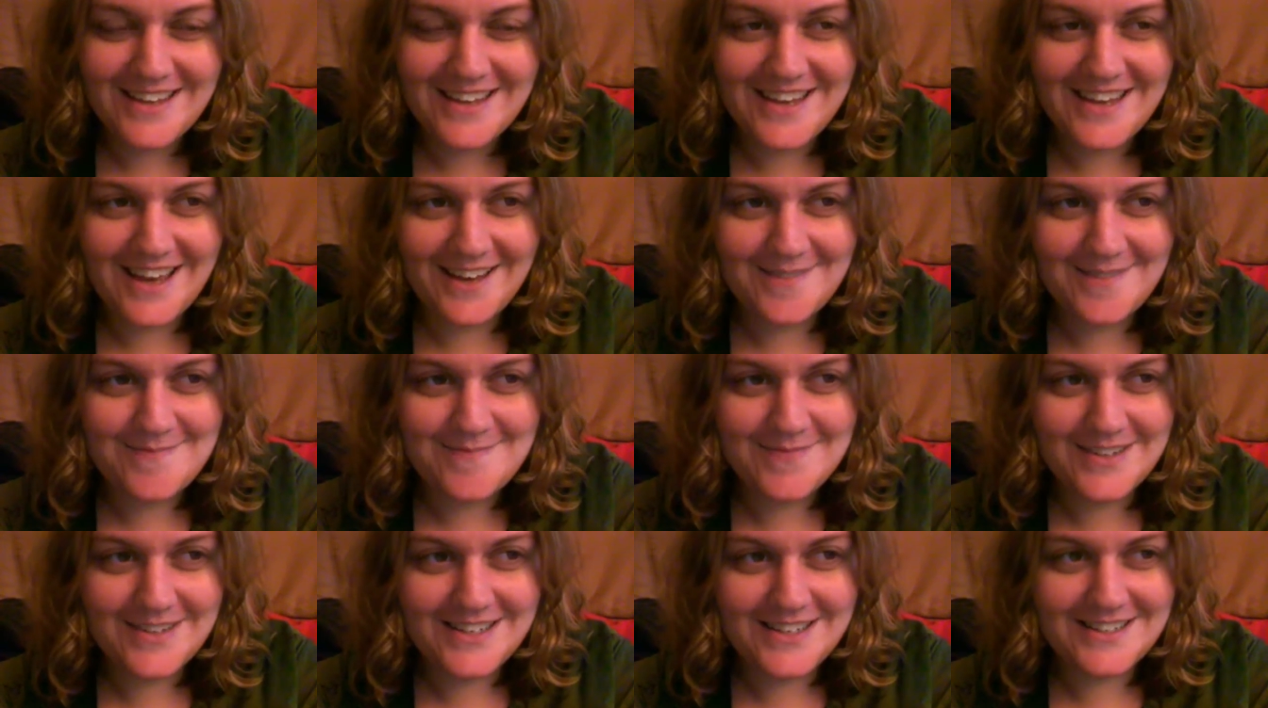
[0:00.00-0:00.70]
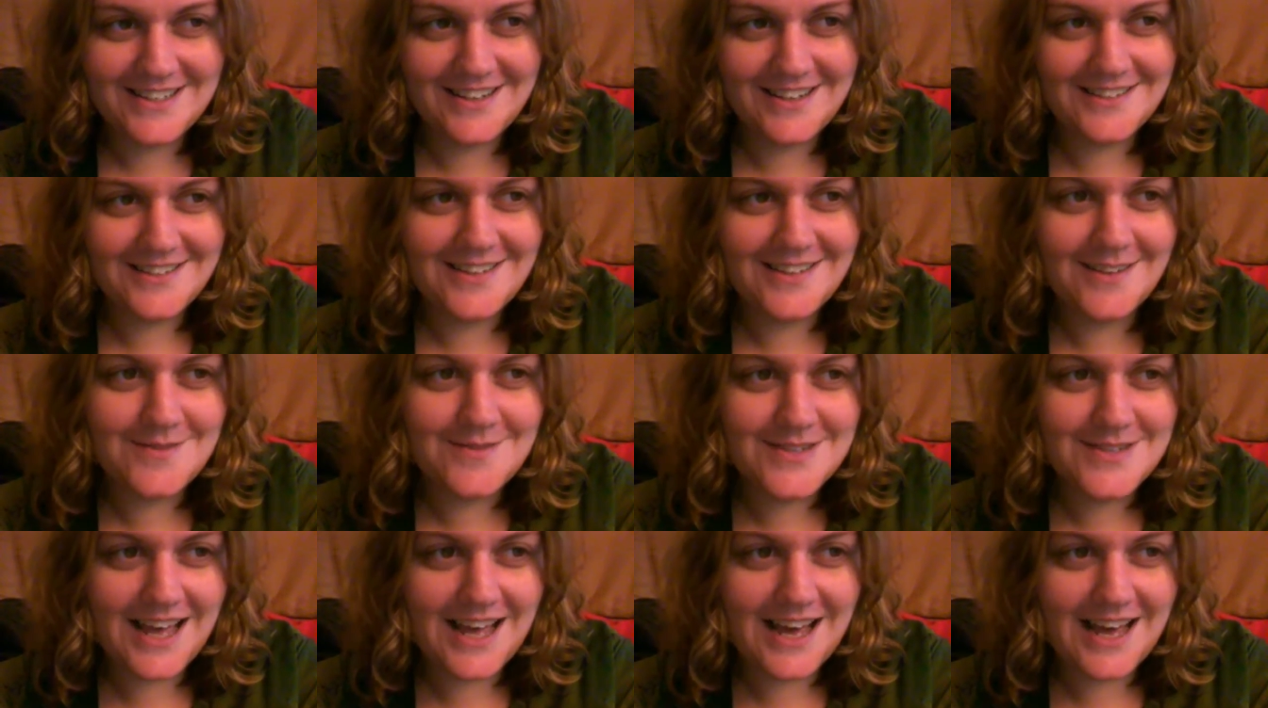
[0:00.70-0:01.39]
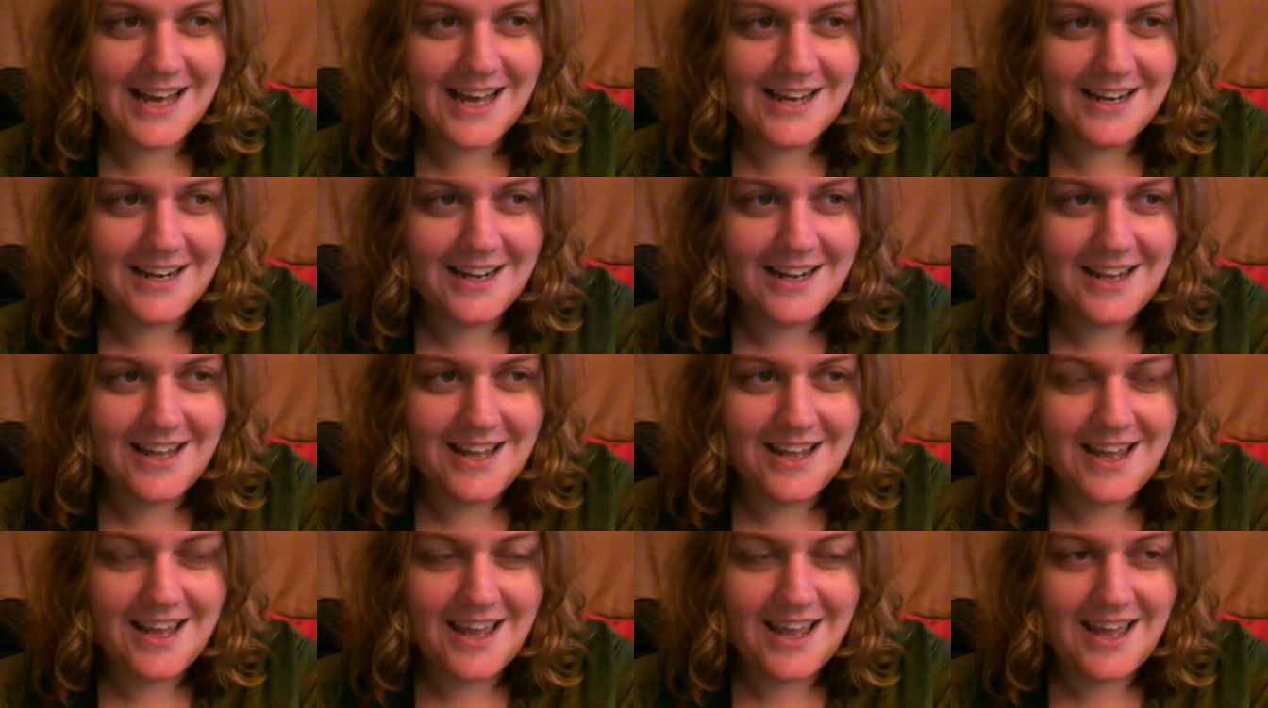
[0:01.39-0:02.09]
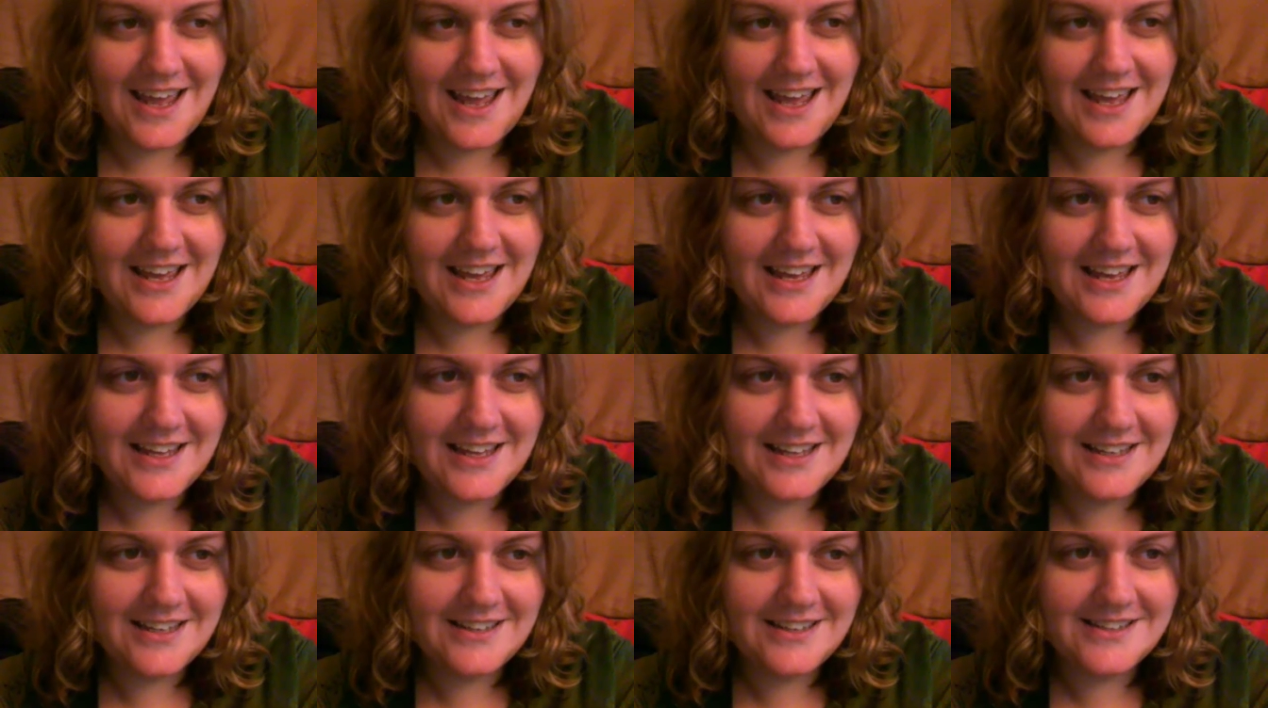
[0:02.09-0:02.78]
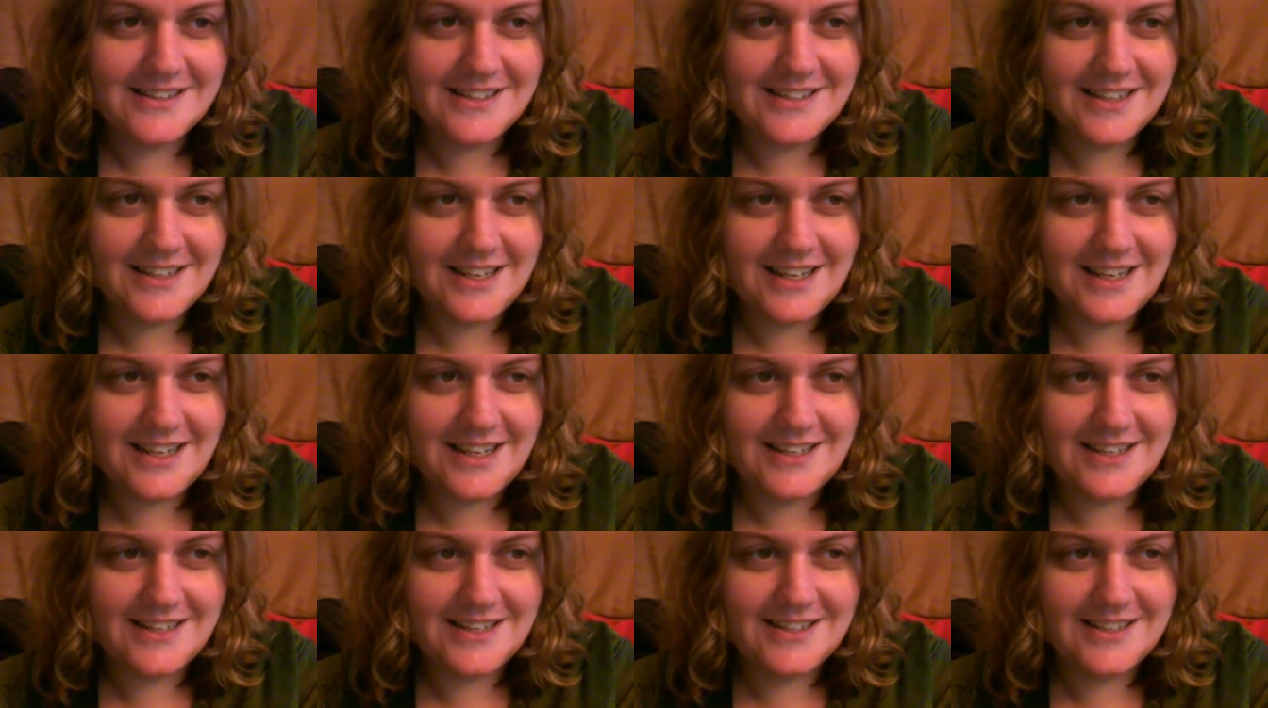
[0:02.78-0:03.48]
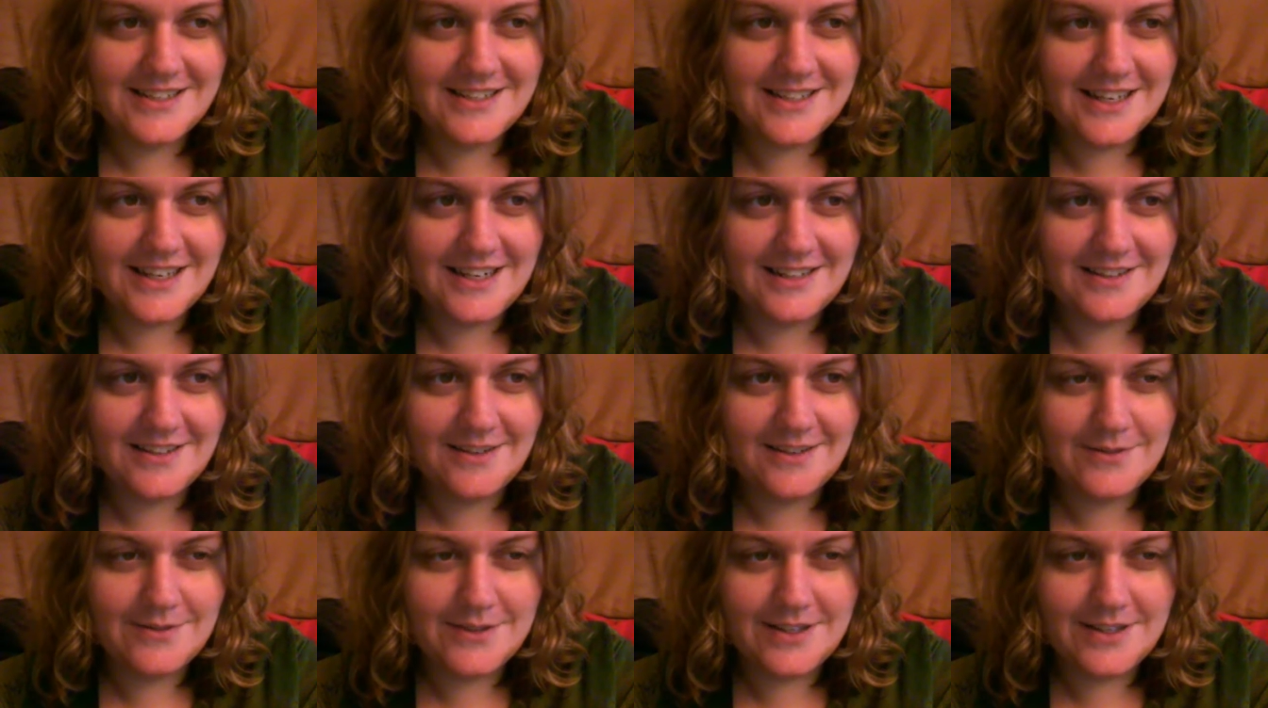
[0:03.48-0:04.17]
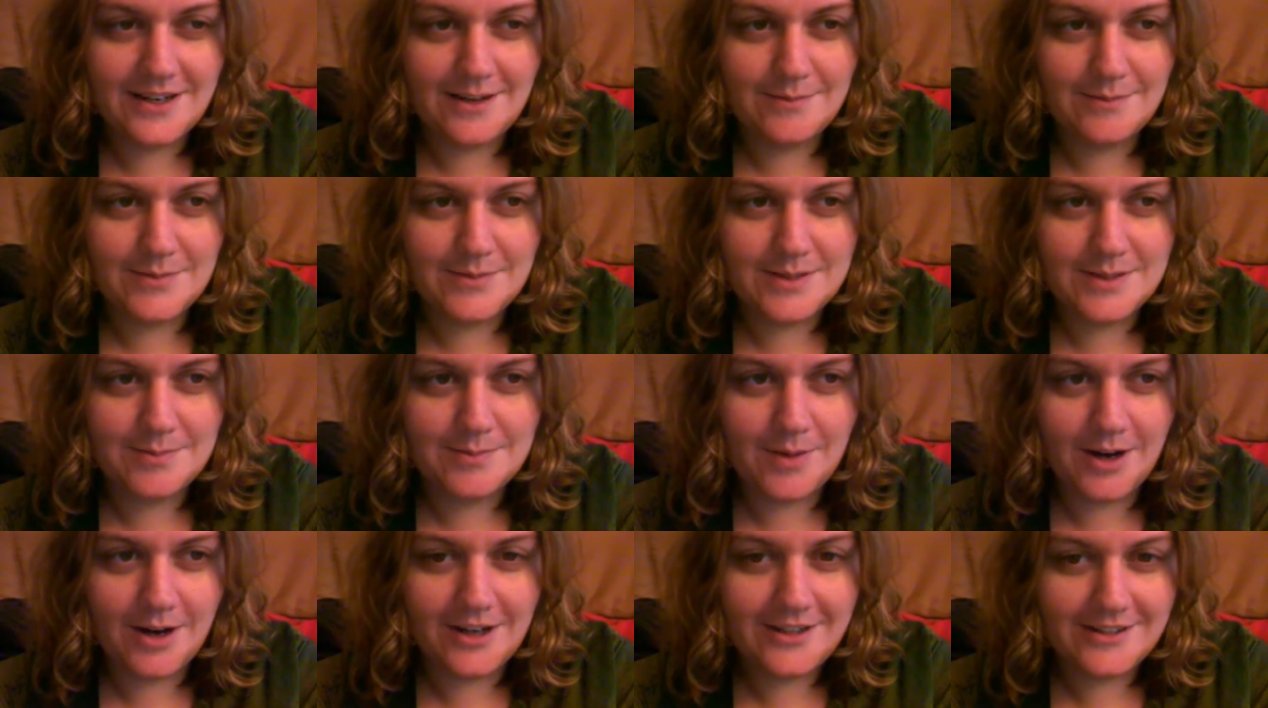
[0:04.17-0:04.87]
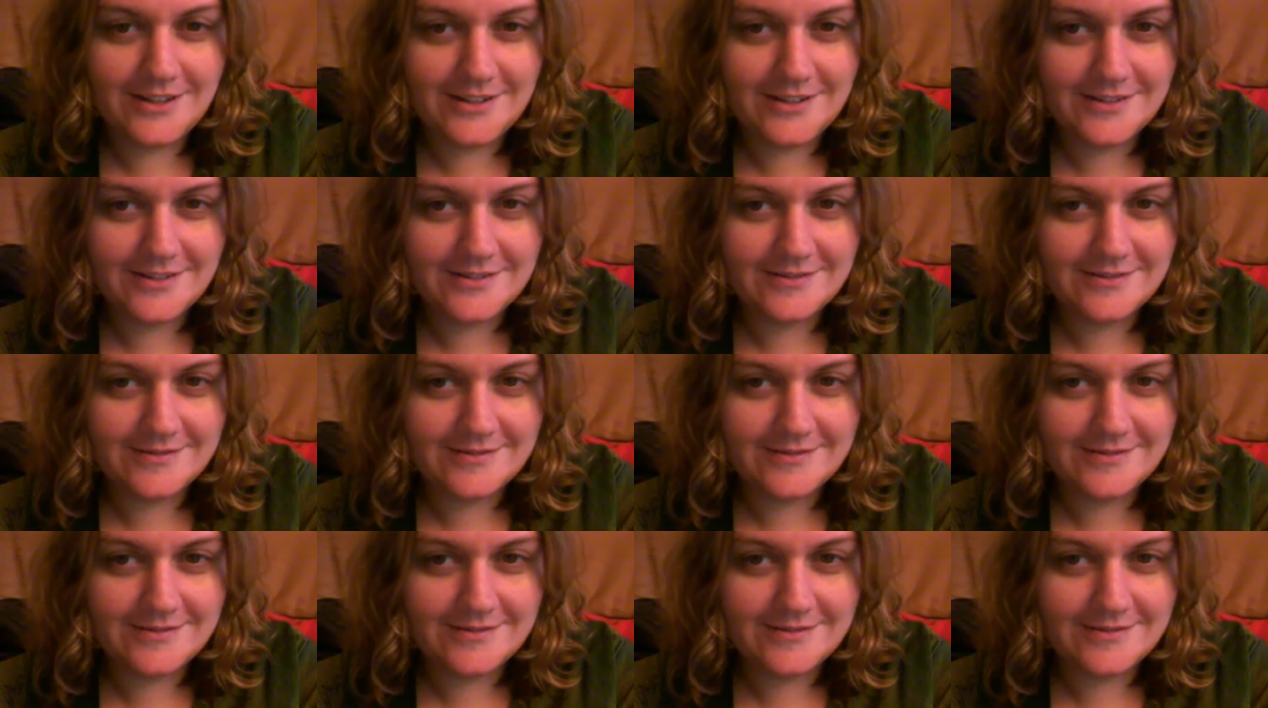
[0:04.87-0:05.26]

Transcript: yeah, he said he loves that. And he said he loves that I'm smart